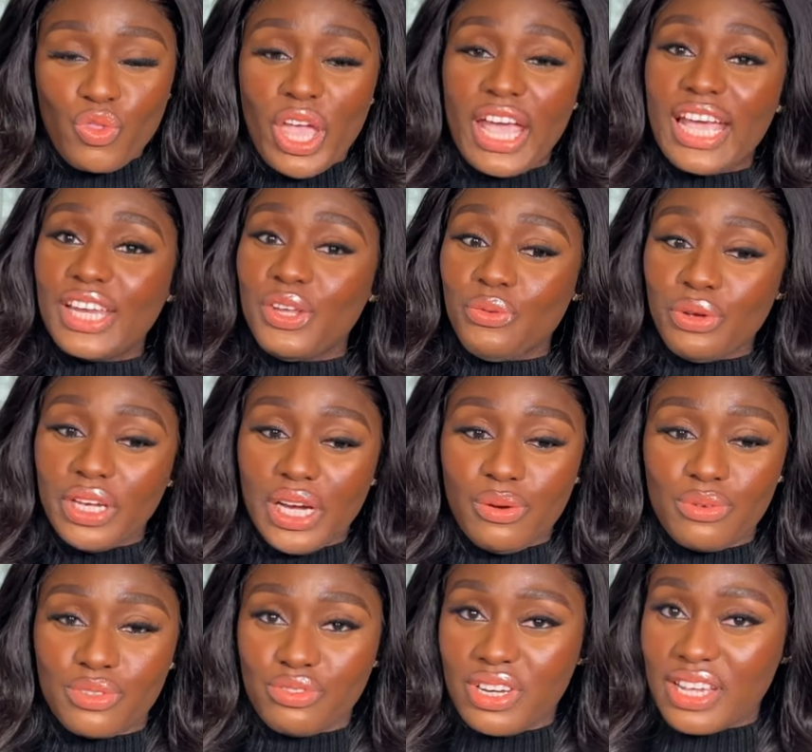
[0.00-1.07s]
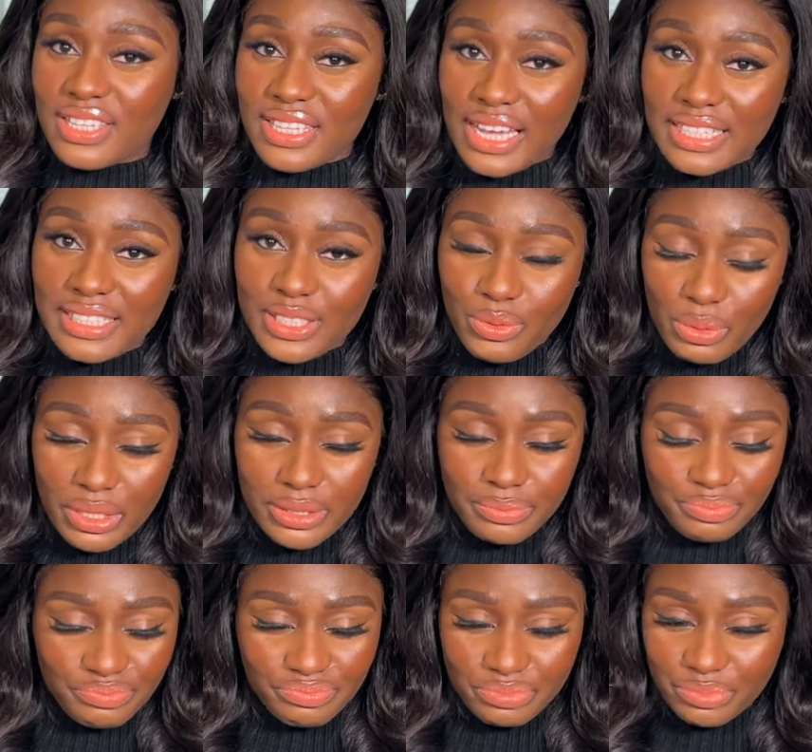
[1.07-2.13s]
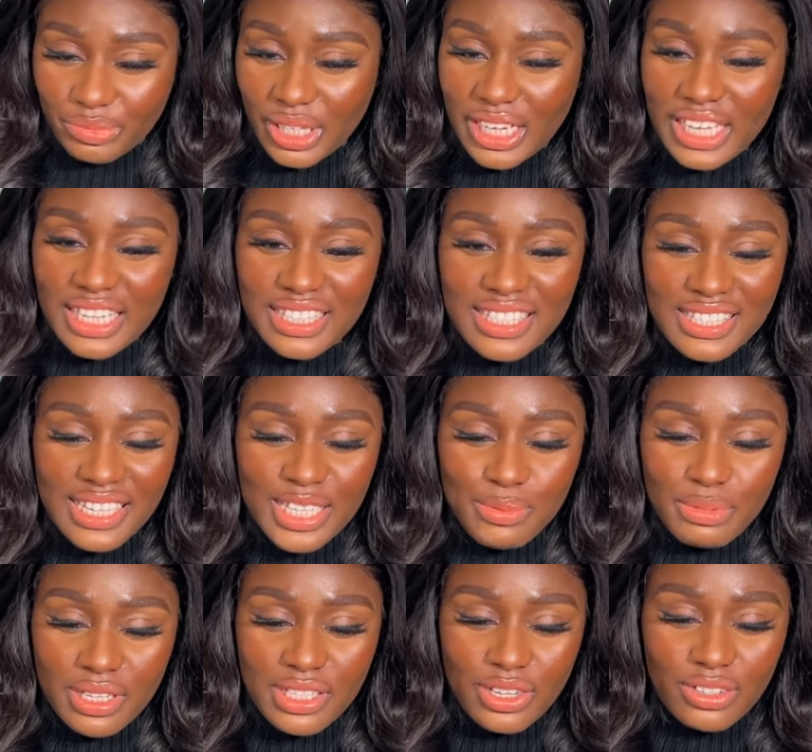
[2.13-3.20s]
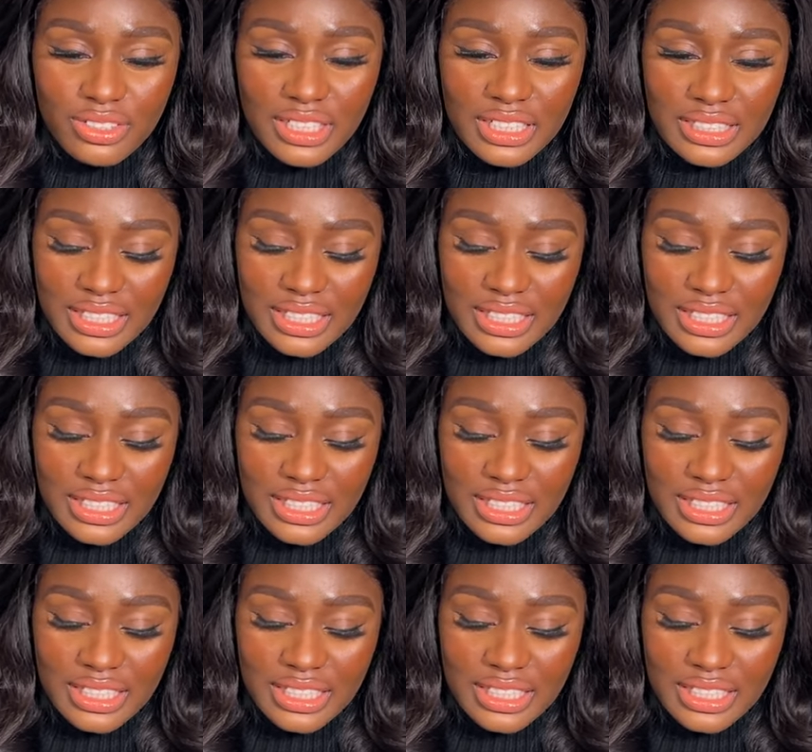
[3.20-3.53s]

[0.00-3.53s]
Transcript: Anyway, I was really excited when they sent me these contact